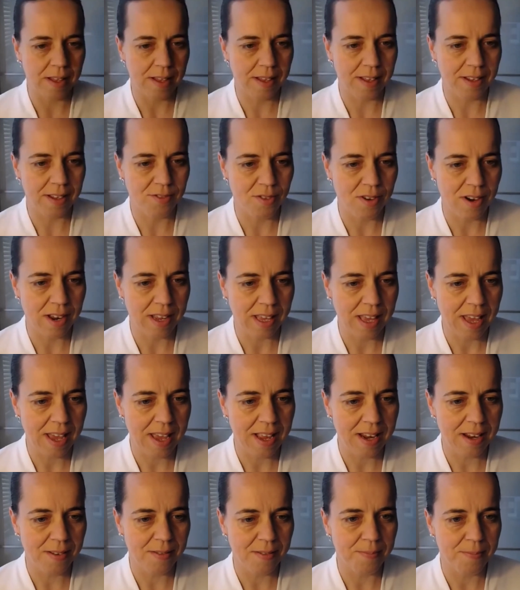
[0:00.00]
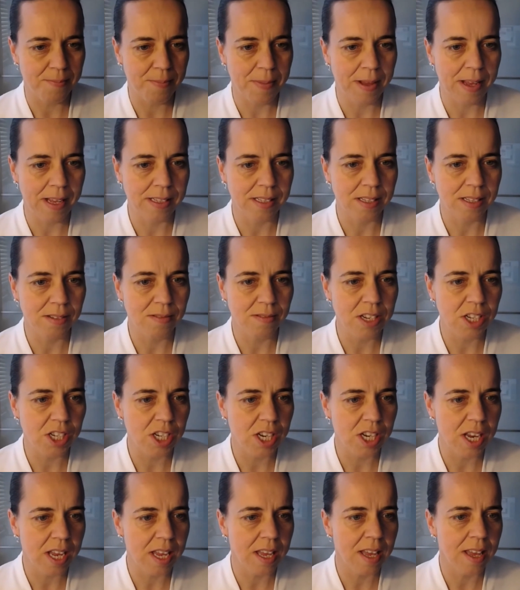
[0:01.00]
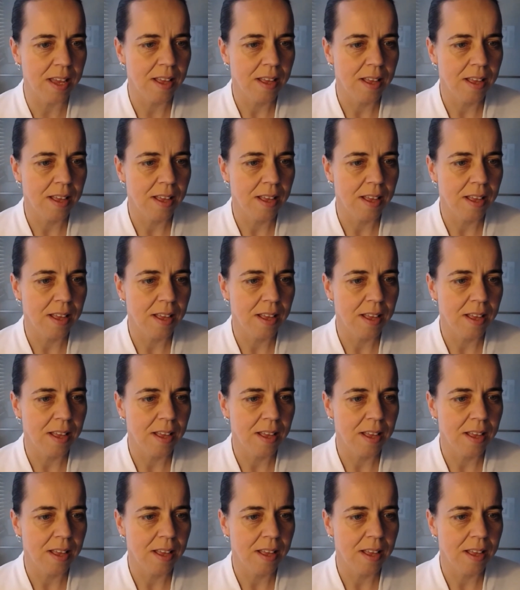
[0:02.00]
try again, bad screen share here.